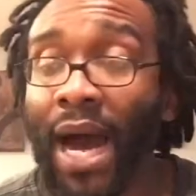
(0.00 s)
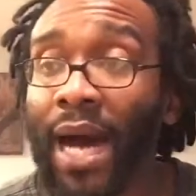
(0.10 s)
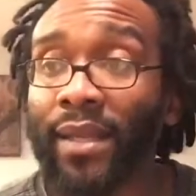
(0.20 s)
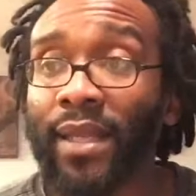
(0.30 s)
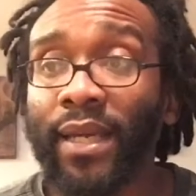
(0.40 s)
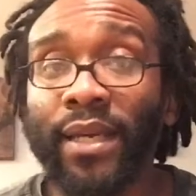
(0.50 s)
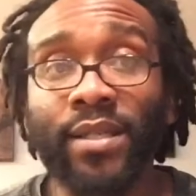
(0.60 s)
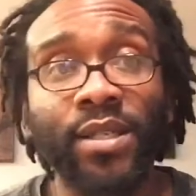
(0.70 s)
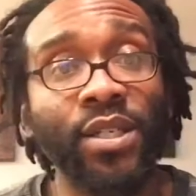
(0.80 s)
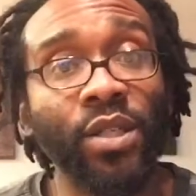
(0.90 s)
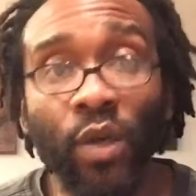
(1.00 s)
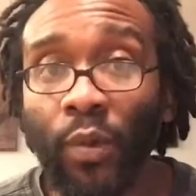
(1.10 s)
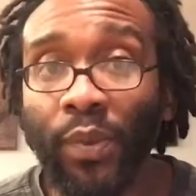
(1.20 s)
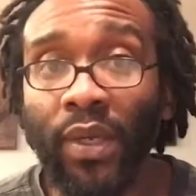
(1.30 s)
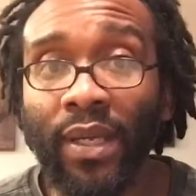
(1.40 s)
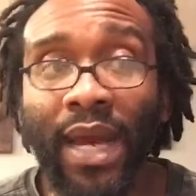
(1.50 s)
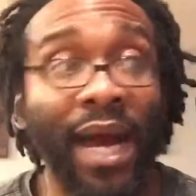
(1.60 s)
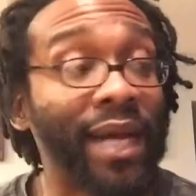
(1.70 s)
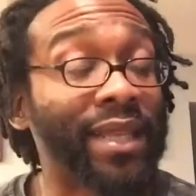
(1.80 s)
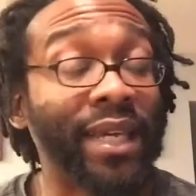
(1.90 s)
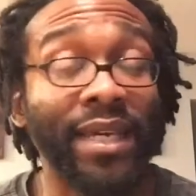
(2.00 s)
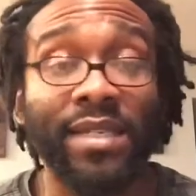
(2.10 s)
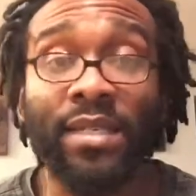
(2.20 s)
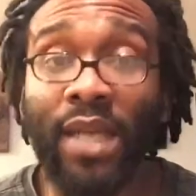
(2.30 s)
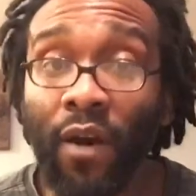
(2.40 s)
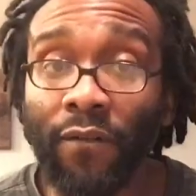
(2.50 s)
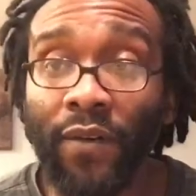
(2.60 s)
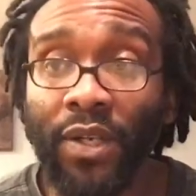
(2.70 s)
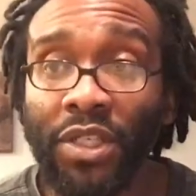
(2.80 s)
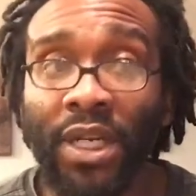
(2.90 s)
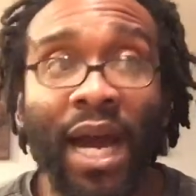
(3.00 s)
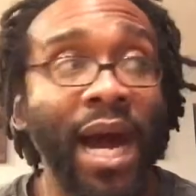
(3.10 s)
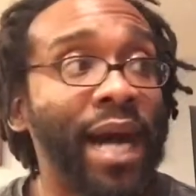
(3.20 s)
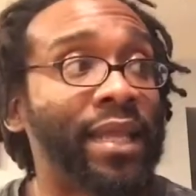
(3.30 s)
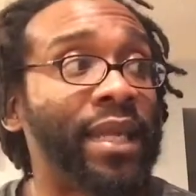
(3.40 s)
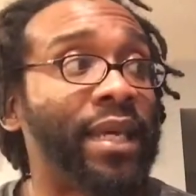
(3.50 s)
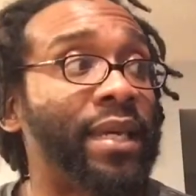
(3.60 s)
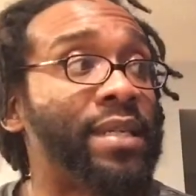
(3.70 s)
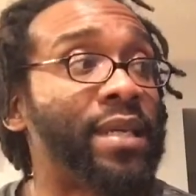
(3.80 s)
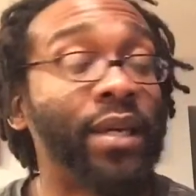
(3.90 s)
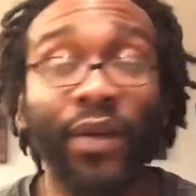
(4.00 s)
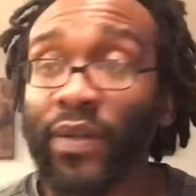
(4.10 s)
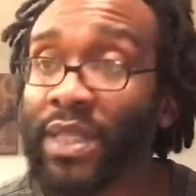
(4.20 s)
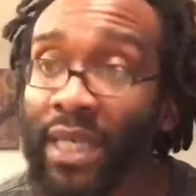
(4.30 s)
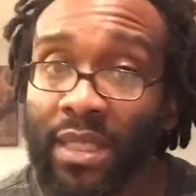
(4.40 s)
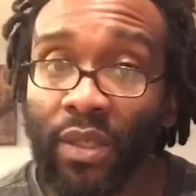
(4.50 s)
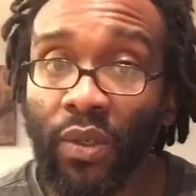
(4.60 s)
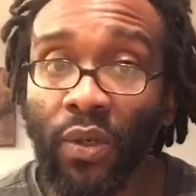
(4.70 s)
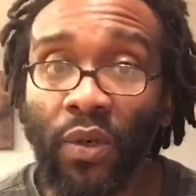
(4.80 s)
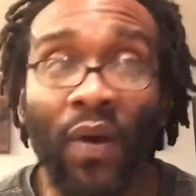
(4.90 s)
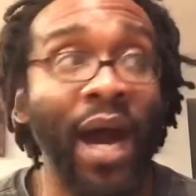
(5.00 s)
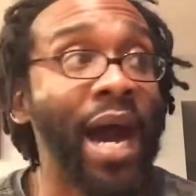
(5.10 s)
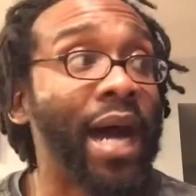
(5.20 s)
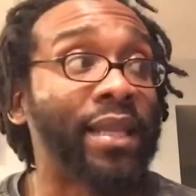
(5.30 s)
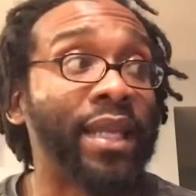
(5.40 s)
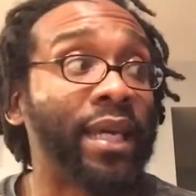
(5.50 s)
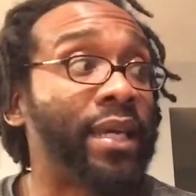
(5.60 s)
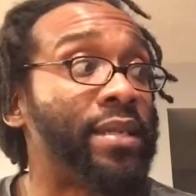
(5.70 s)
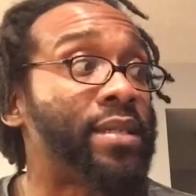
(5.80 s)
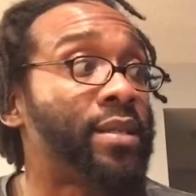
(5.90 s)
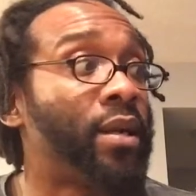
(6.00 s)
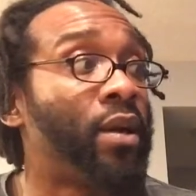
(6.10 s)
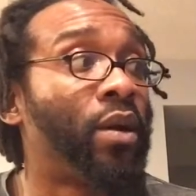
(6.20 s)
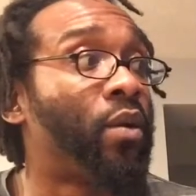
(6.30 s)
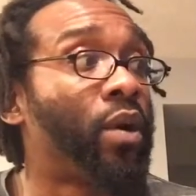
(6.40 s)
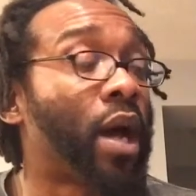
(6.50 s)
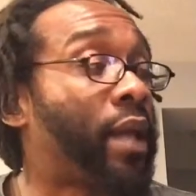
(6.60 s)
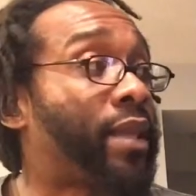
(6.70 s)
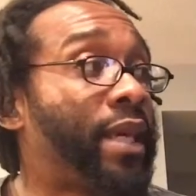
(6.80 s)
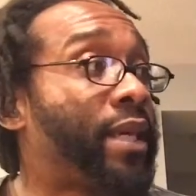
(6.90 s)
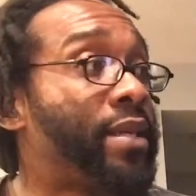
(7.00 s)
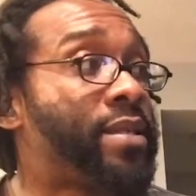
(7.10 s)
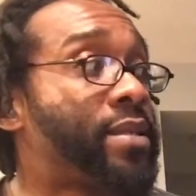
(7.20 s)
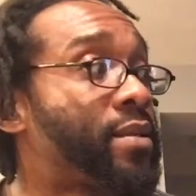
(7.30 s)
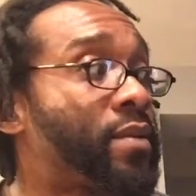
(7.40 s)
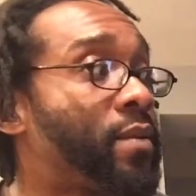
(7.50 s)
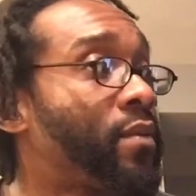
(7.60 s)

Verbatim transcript: I think it's stupid. I think it's selfish. I think it's egotistical. I think it's I think it's